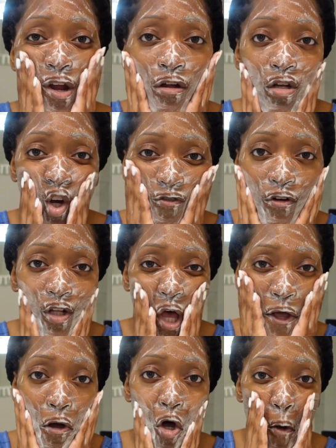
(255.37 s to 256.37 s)
there for
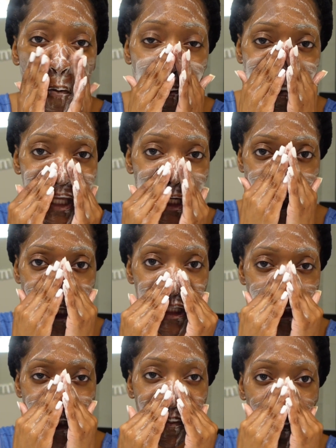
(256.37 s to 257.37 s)
like a couple
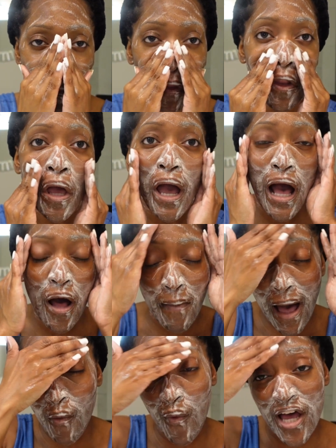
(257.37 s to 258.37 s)
minutes.
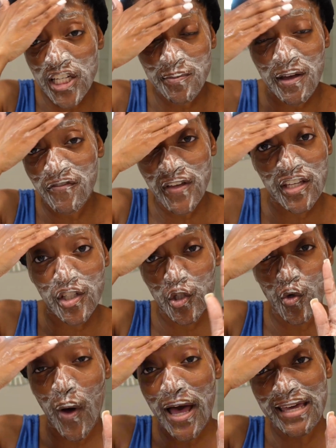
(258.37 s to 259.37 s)
I wash my face
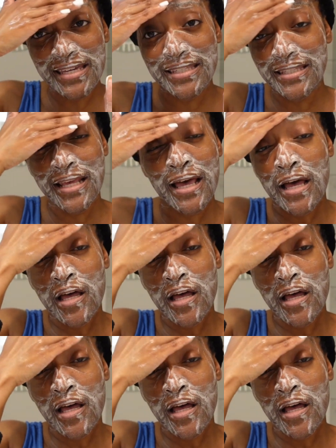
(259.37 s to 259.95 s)
twice.